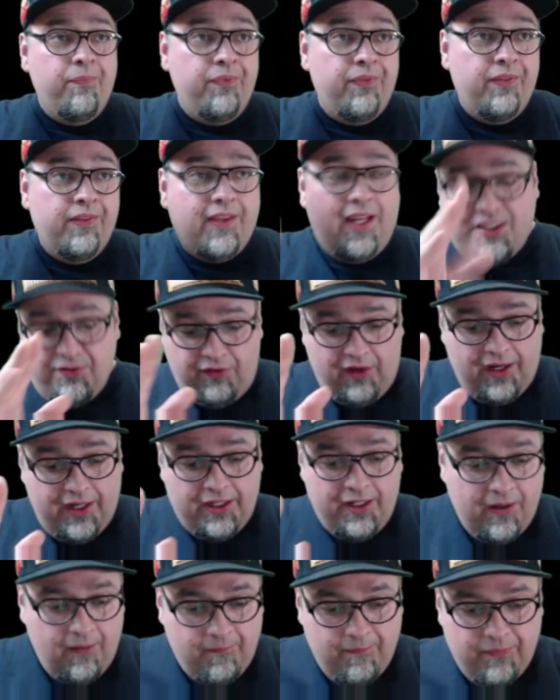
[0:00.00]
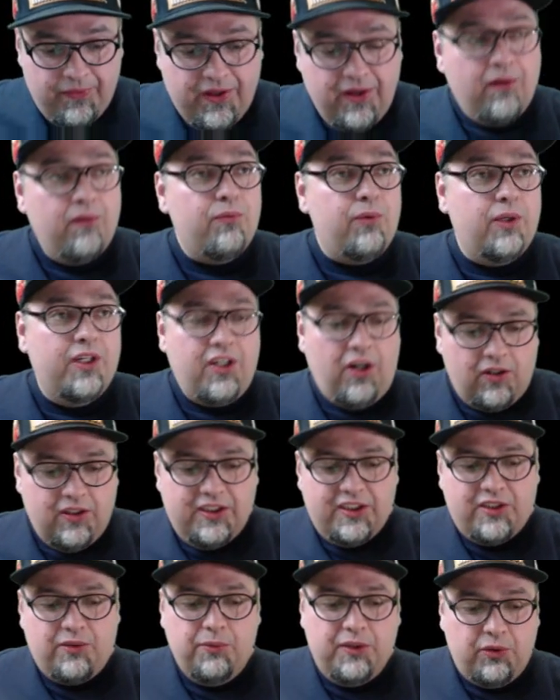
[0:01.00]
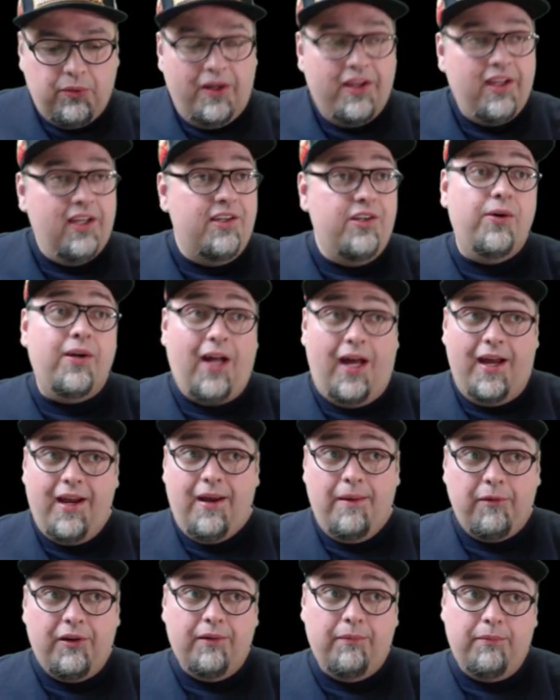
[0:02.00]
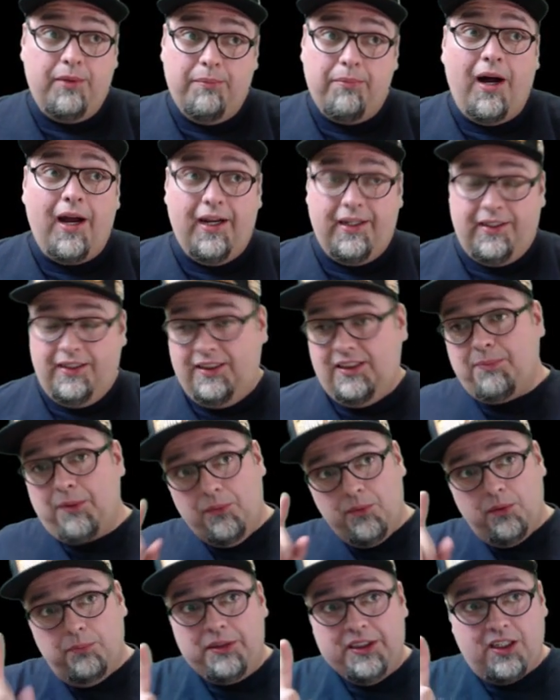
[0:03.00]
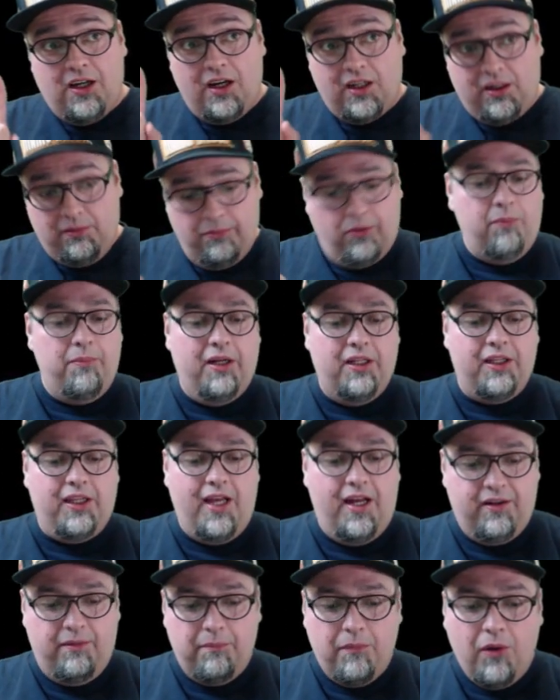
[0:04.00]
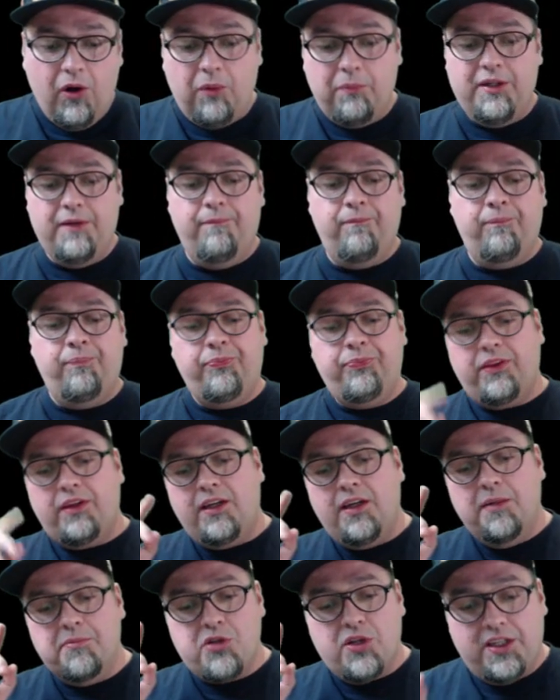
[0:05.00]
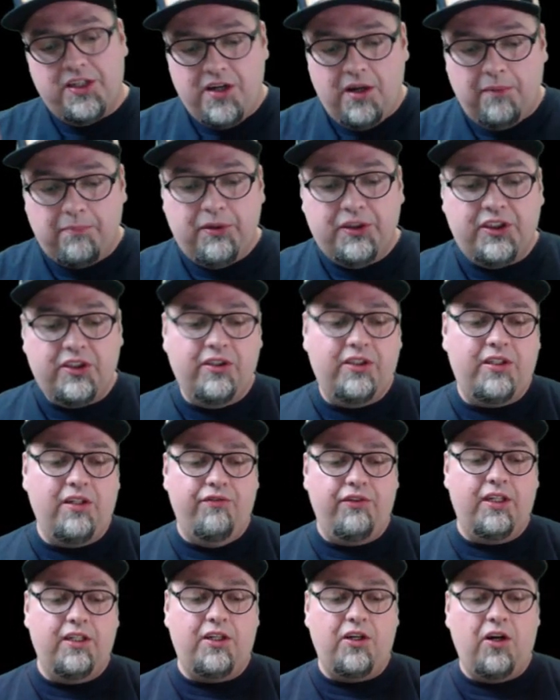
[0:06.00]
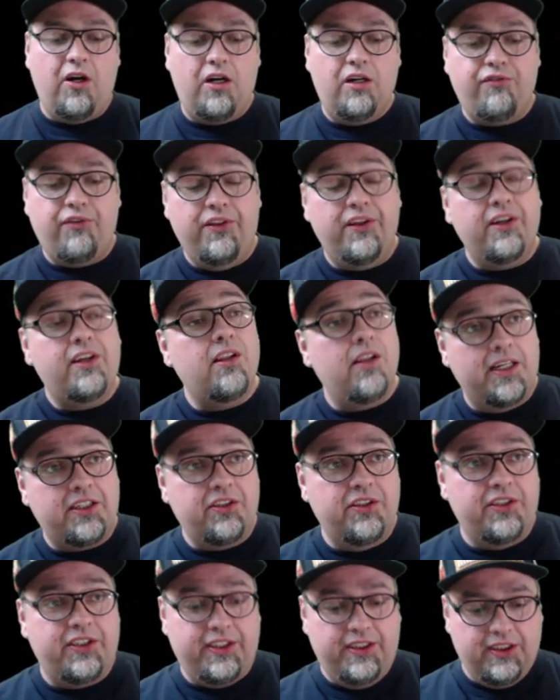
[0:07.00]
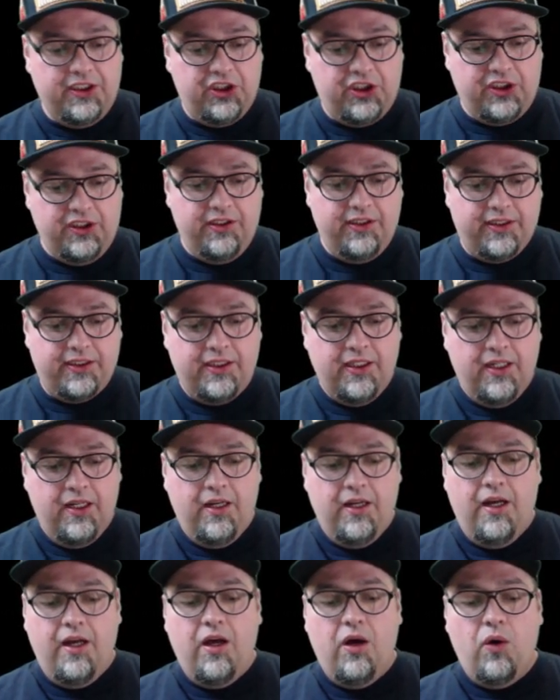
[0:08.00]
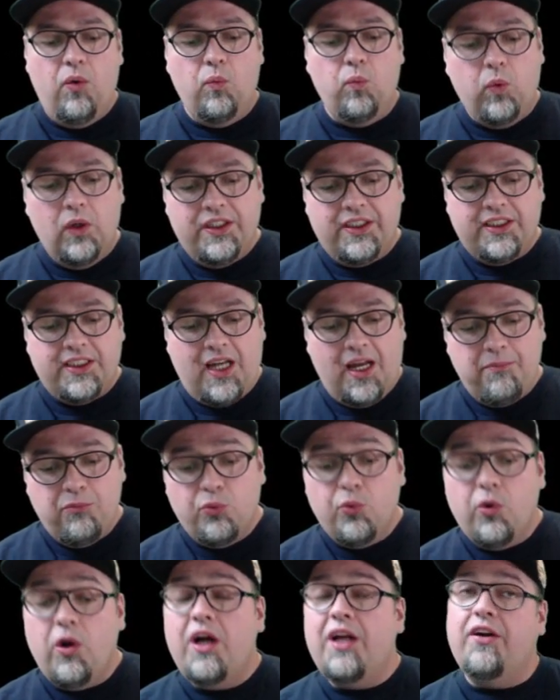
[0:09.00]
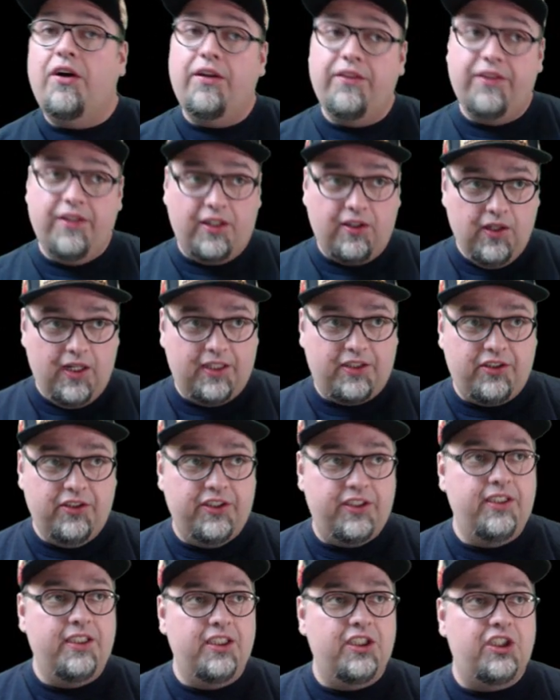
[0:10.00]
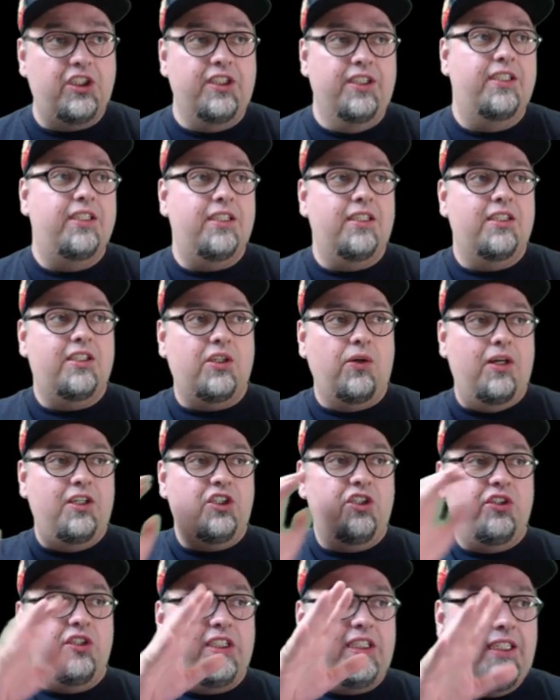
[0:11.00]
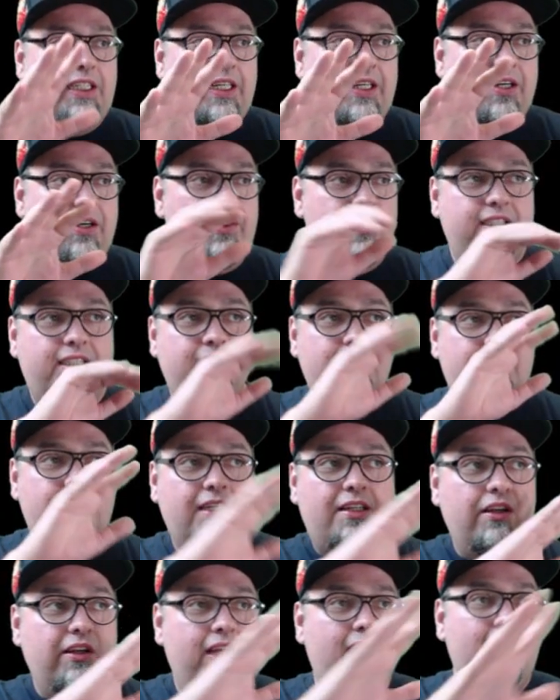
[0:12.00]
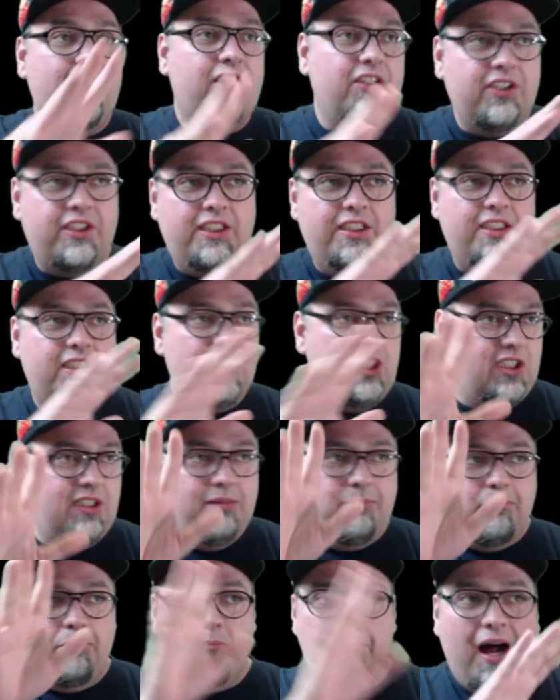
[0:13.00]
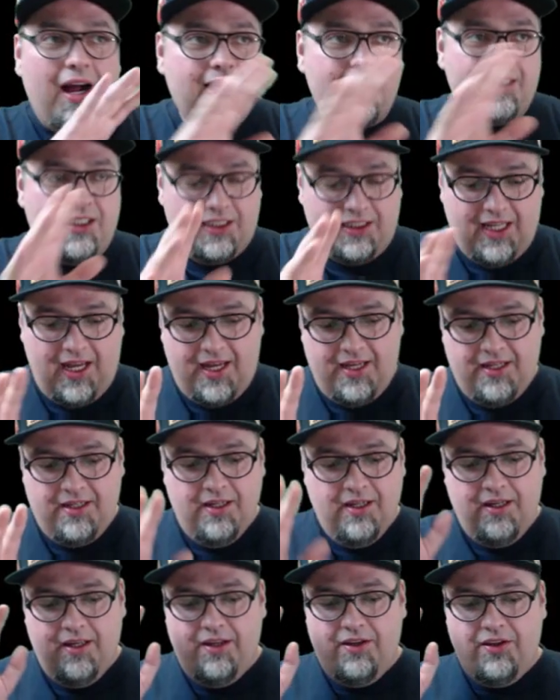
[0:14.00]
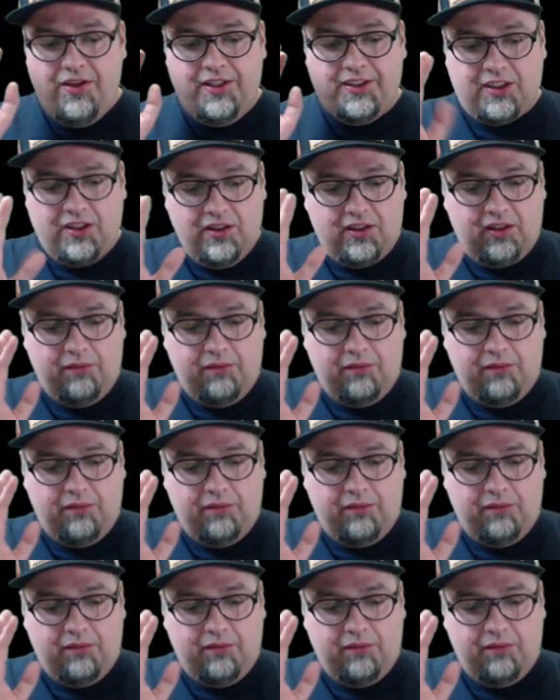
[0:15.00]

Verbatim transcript: that's fine. You know, regardless of which way they do it, I am going to be buying these, but we'll be talking more about that in a moment. Comes with a numbered certificate card for the collector's editions. One time run on the collector's editions. So, as you see here, this is the collector's edition box set that's looking